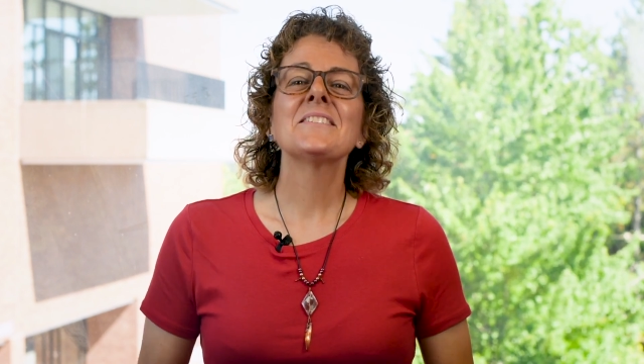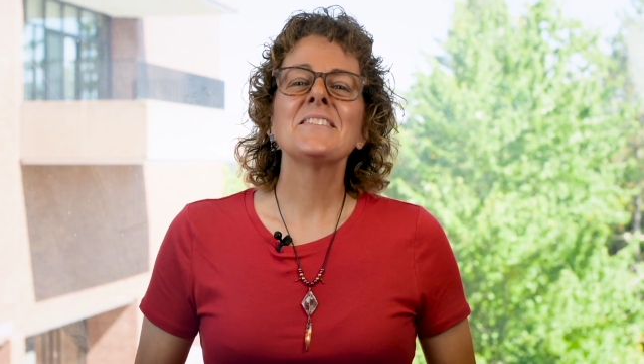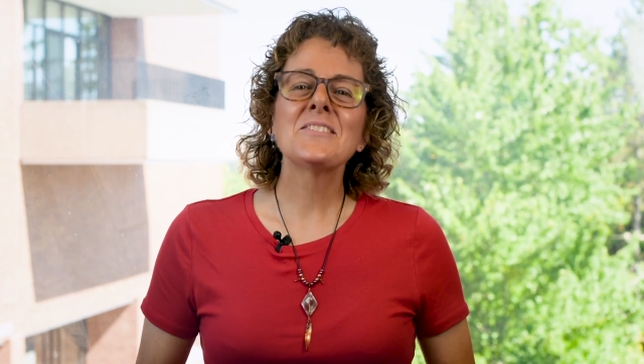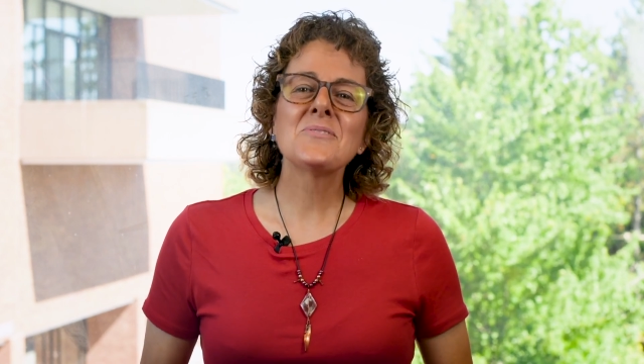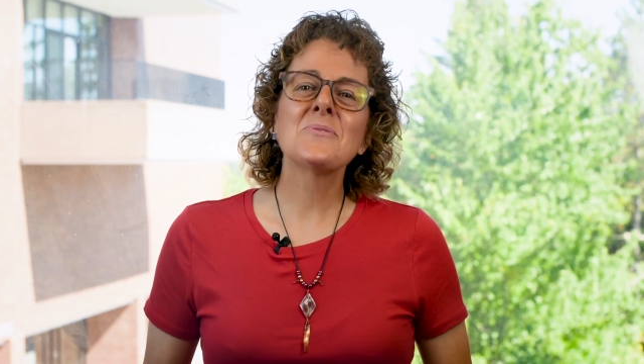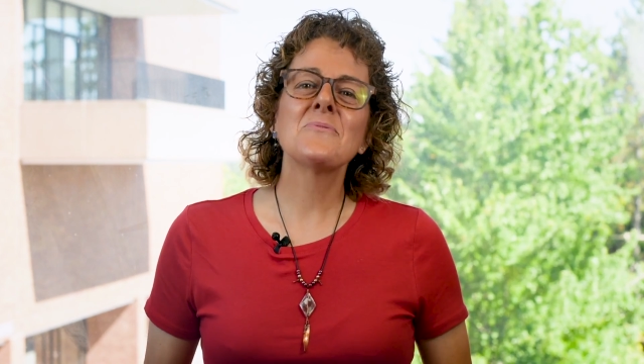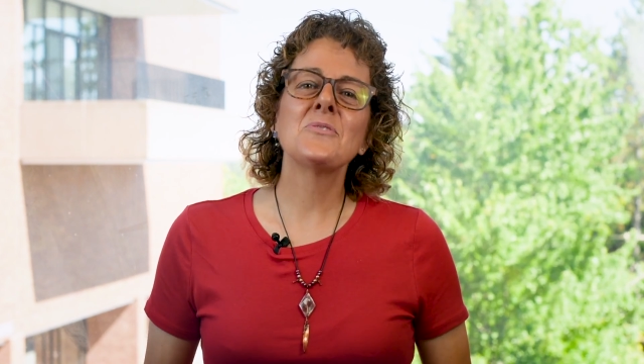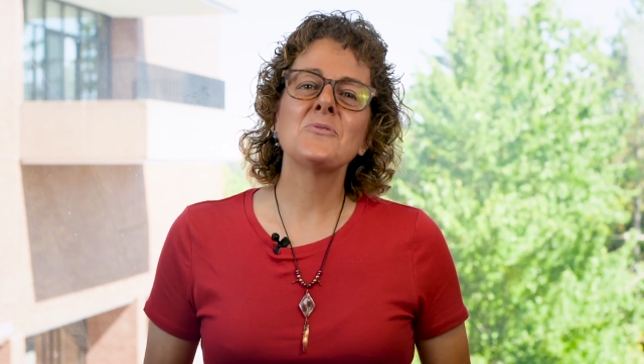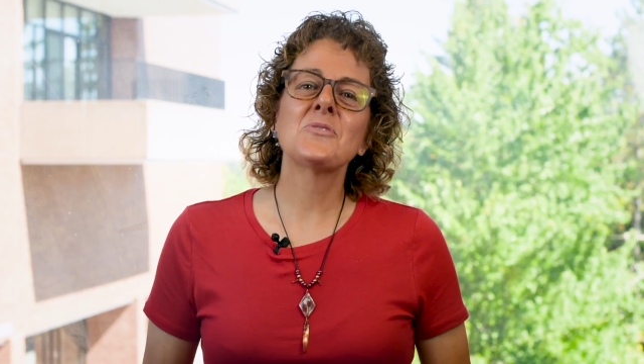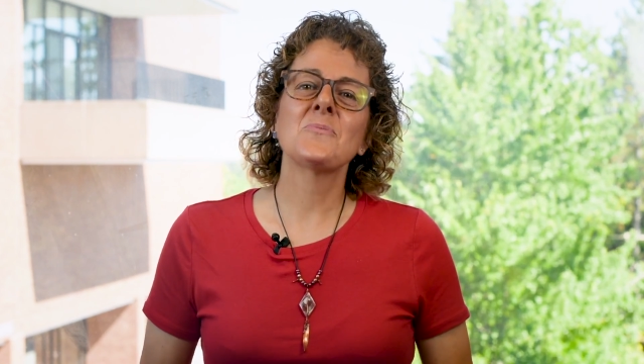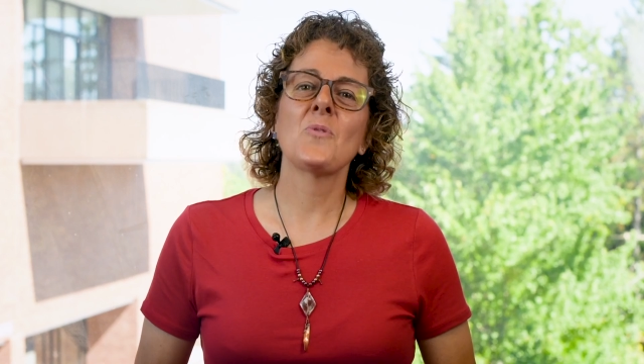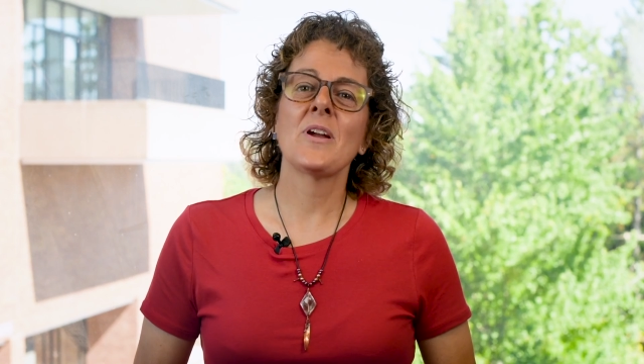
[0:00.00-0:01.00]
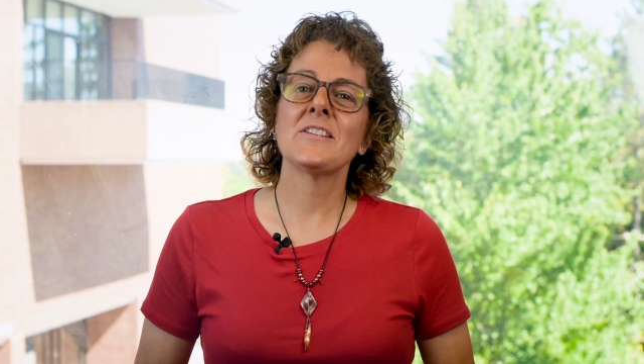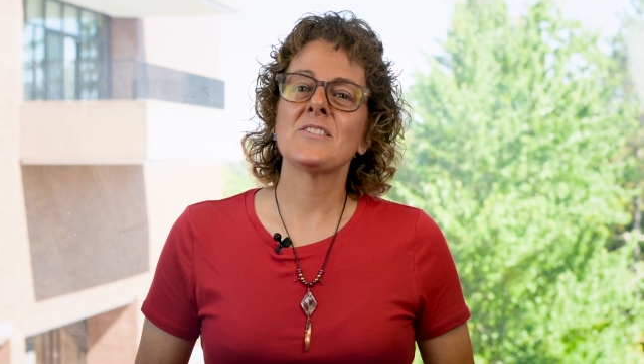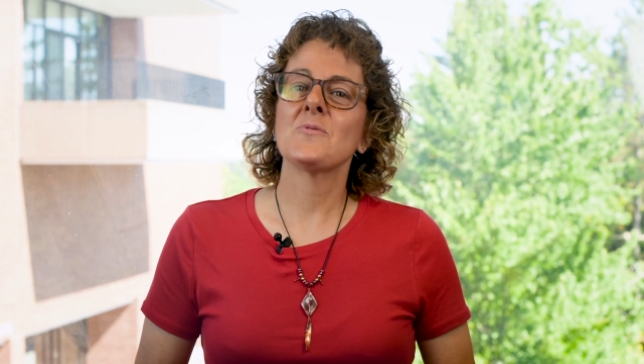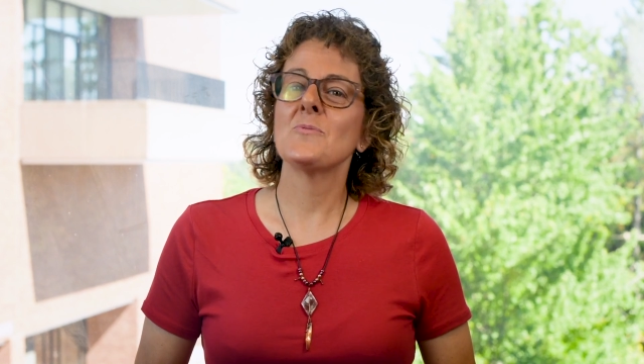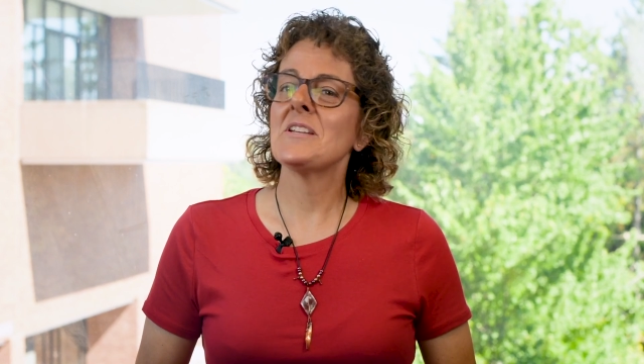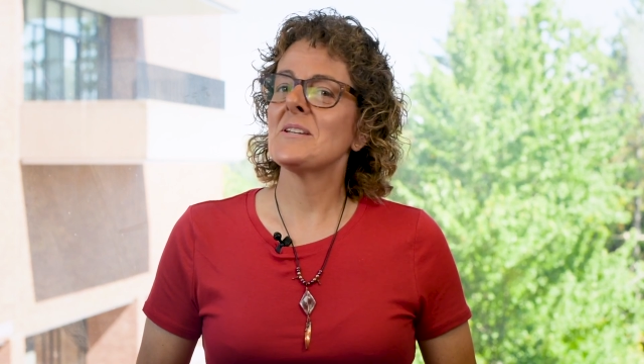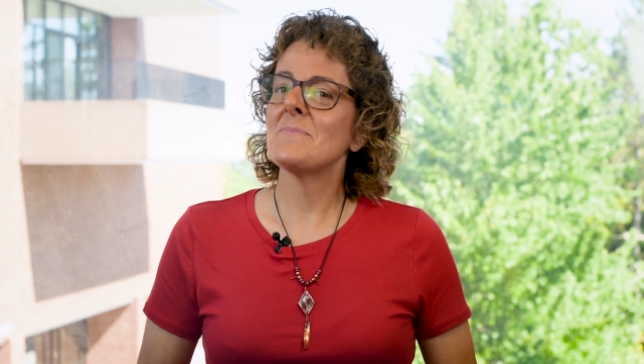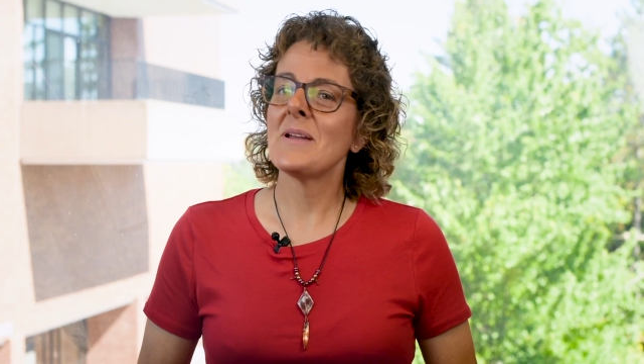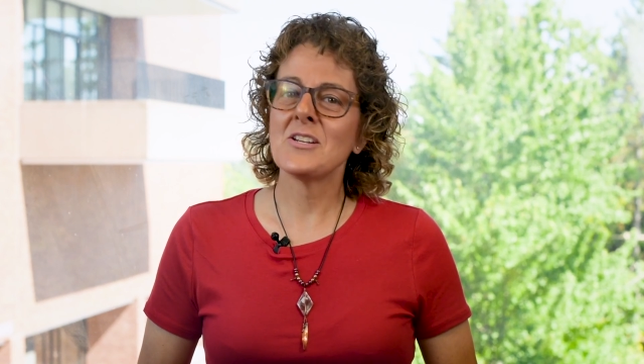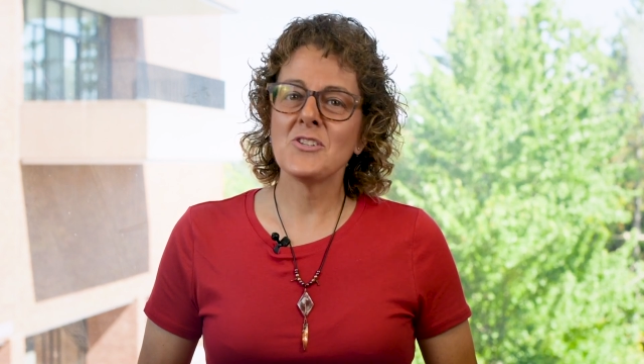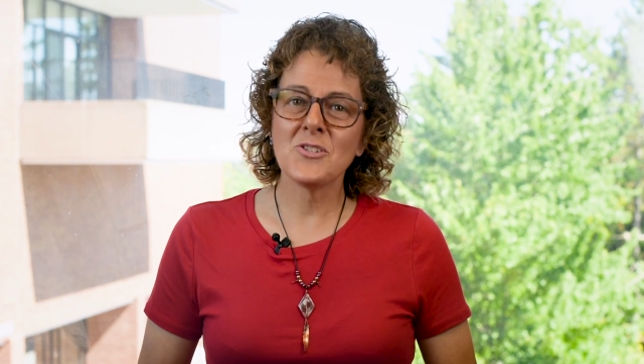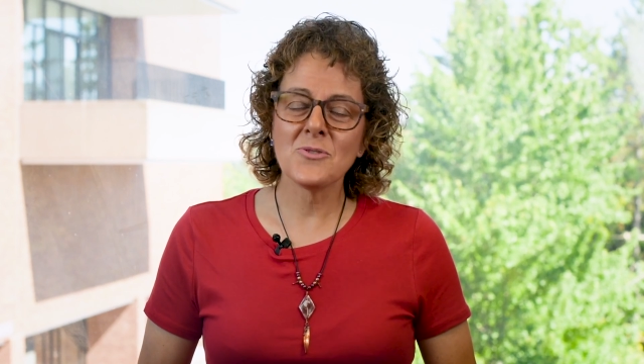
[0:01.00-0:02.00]
Let's review some ways that we can
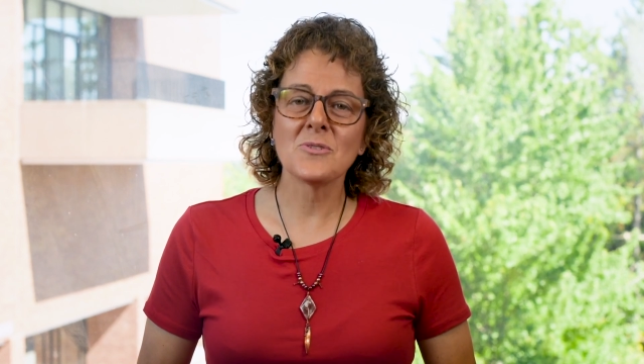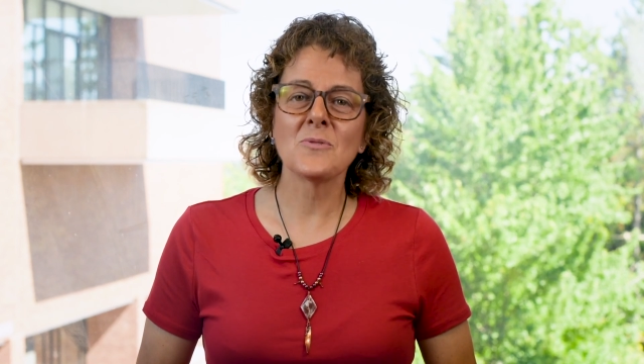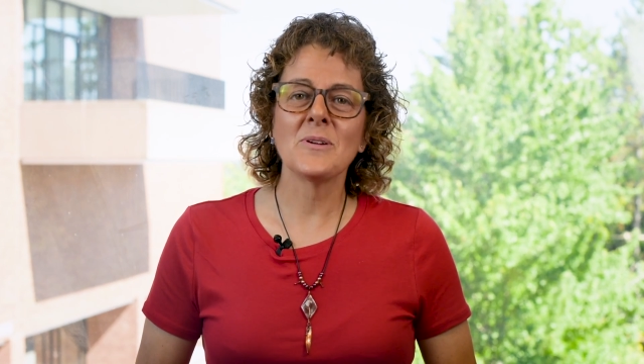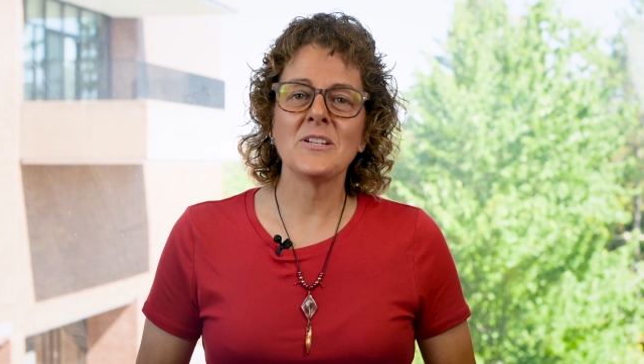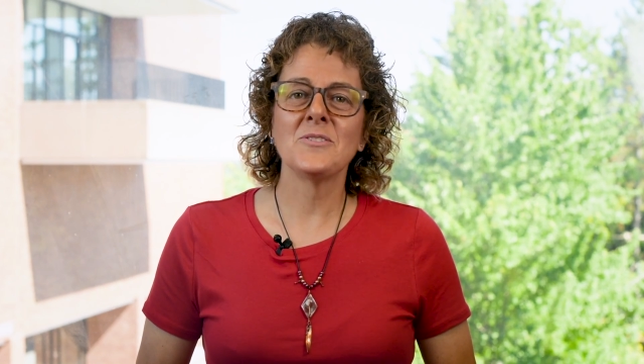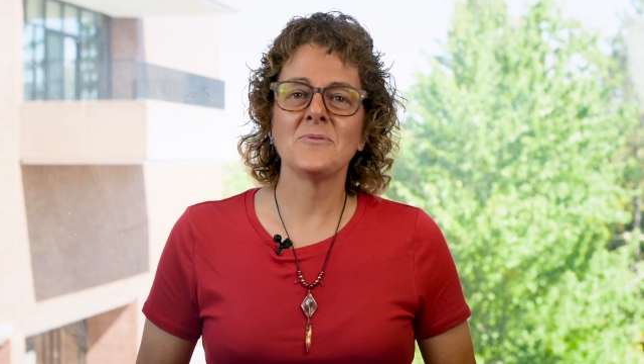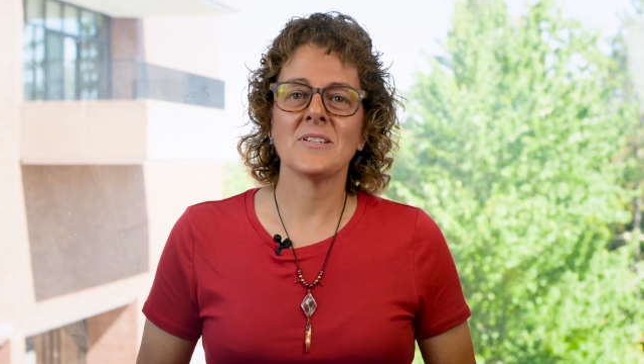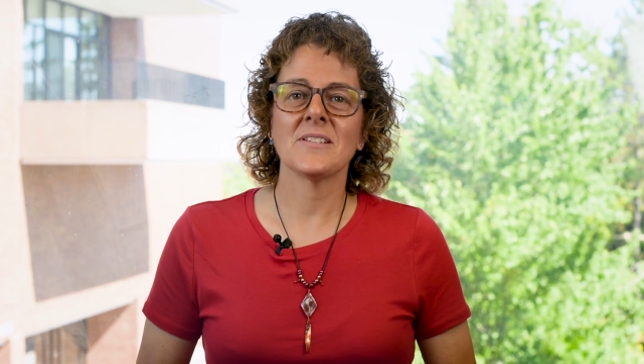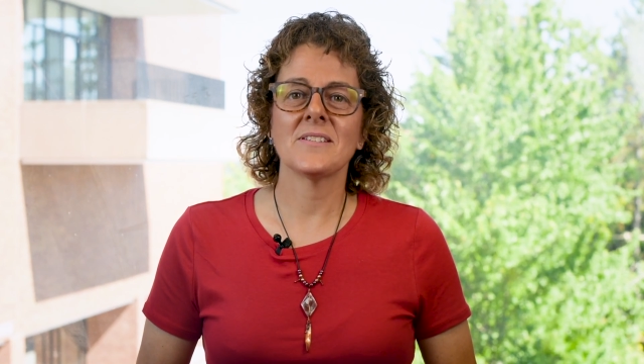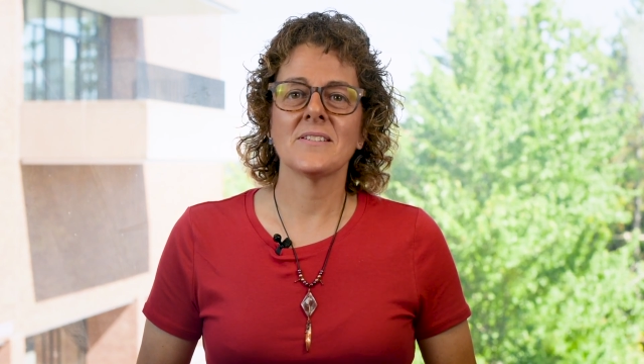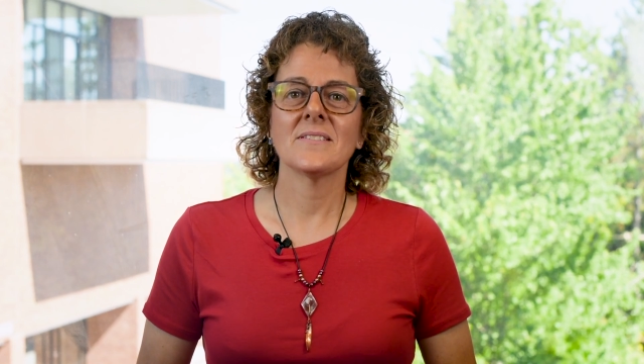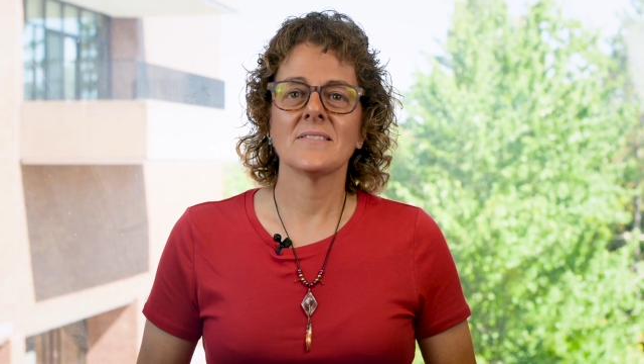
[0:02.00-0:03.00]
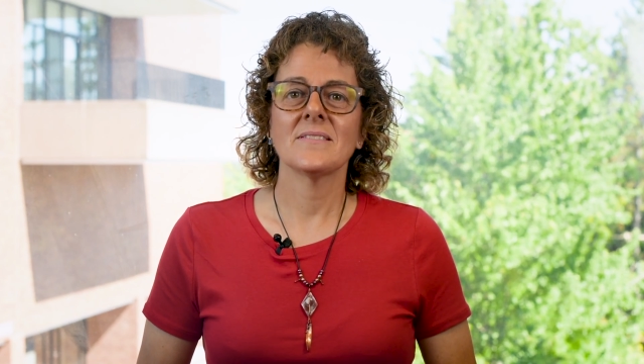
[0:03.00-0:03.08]
make sure we do this.